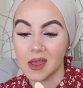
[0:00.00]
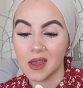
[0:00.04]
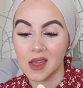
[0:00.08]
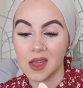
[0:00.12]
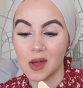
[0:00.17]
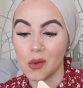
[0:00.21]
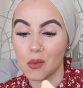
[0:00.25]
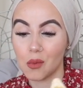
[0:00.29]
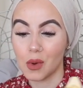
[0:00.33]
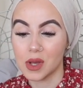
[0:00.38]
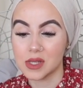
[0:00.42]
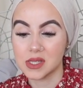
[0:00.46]

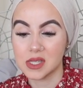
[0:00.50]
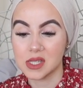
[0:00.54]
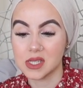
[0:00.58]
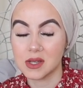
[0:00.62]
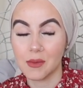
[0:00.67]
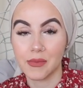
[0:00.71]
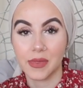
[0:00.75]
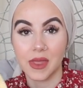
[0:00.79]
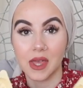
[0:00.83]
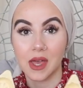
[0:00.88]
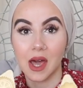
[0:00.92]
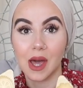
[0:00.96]
it wasn't
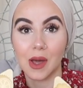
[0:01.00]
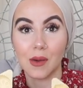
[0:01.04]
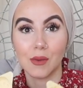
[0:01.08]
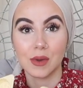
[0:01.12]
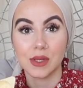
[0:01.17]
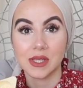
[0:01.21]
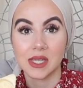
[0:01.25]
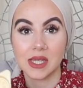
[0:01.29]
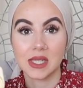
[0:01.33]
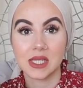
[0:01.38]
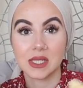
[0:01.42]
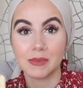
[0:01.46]
something I
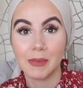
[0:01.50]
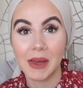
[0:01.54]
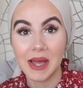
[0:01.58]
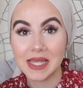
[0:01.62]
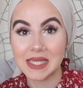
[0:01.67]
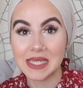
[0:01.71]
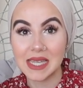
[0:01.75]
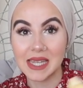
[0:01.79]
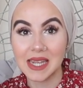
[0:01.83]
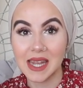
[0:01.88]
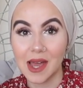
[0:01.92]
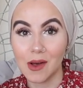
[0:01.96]
was
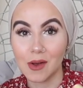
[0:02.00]
expecting.